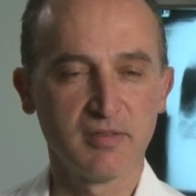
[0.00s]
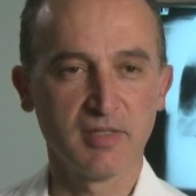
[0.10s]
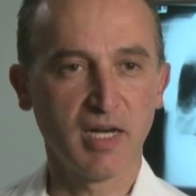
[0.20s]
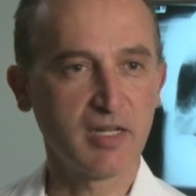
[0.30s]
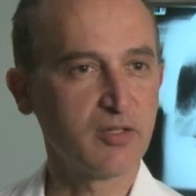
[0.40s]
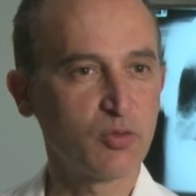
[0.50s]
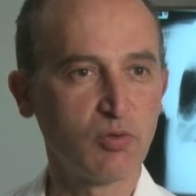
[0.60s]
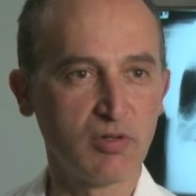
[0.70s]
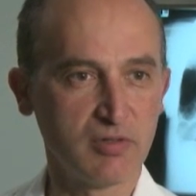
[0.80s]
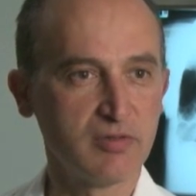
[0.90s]
out of this
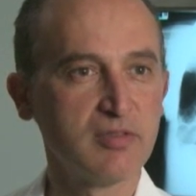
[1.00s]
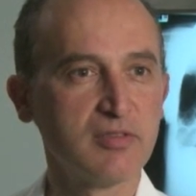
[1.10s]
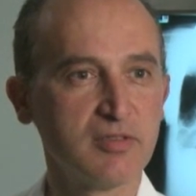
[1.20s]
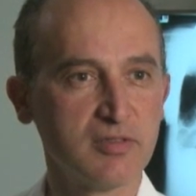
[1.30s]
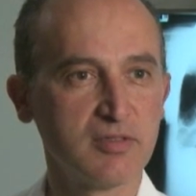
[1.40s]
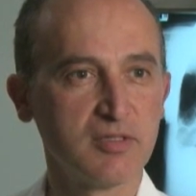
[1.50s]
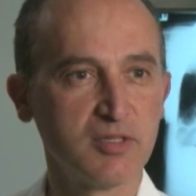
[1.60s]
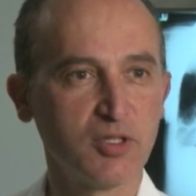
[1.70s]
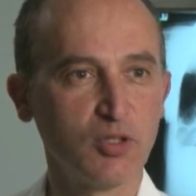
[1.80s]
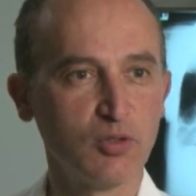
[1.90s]
world
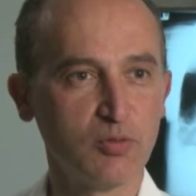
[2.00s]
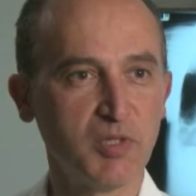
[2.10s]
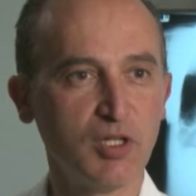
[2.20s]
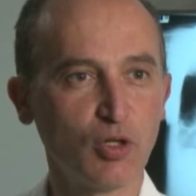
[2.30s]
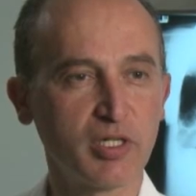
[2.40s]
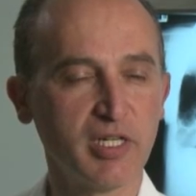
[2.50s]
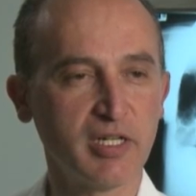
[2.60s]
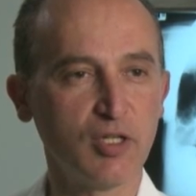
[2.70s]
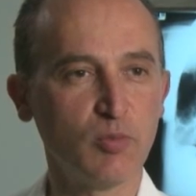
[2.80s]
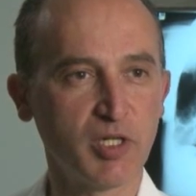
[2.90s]
to be looking at
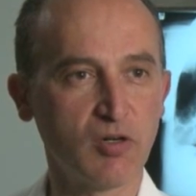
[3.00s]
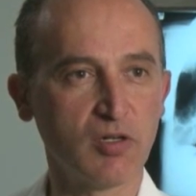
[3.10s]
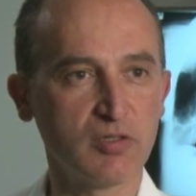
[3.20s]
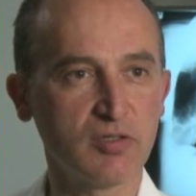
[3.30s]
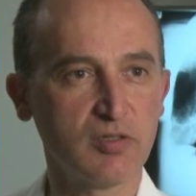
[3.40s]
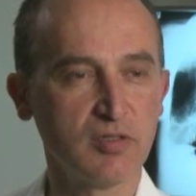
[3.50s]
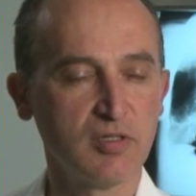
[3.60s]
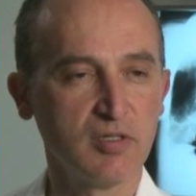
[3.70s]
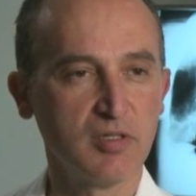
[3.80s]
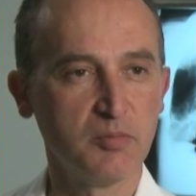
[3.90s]
a human heart
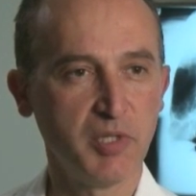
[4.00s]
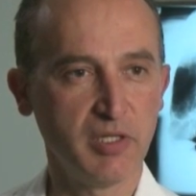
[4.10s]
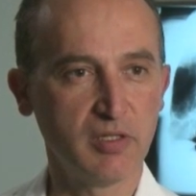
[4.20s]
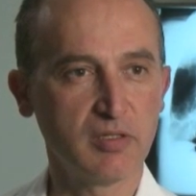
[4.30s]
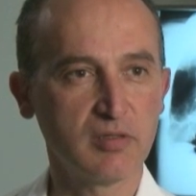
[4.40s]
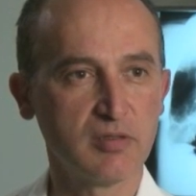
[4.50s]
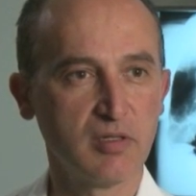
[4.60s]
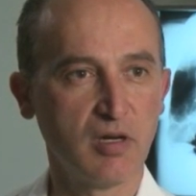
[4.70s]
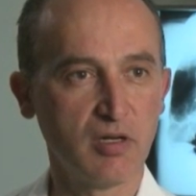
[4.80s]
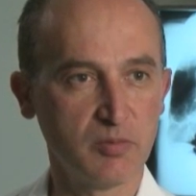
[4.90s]
beating
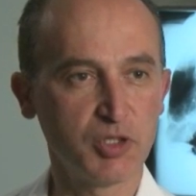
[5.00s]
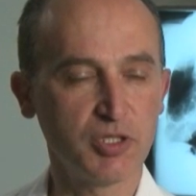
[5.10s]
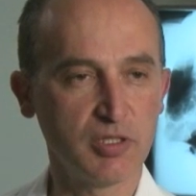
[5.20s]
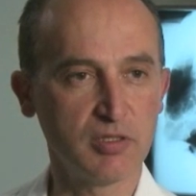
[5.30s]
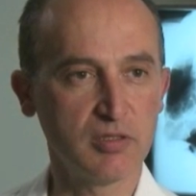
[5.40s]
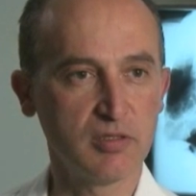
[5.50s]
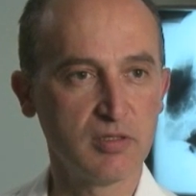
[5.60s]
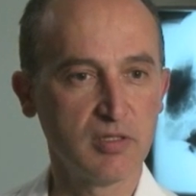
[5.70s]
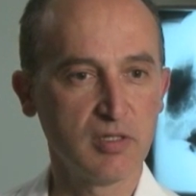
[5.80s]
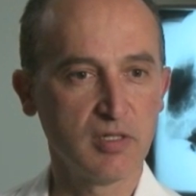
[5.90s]
on a machine,
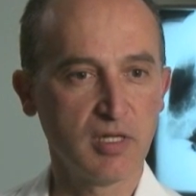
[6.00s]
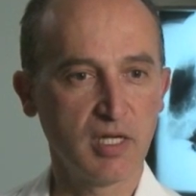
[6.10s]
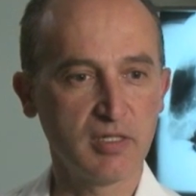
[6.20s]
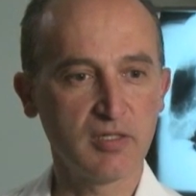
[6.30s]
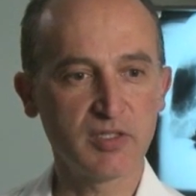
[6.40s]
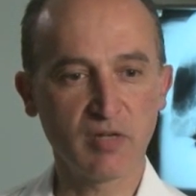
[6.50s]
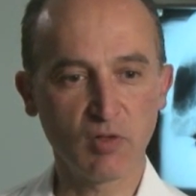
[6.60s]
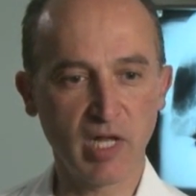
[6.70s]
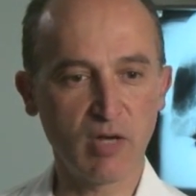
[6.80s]
and then several